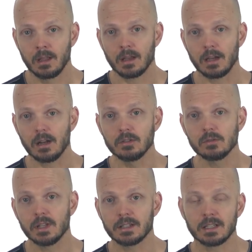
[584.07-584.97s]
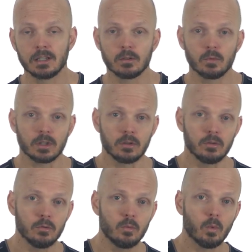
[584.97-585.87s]
I'd also like to hear what
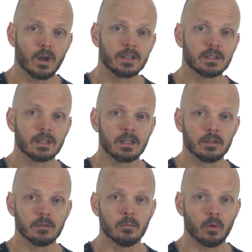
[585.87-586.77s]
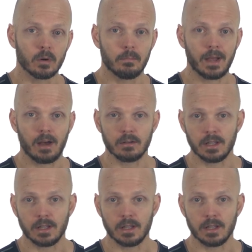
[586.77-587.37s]
you want to hear more about.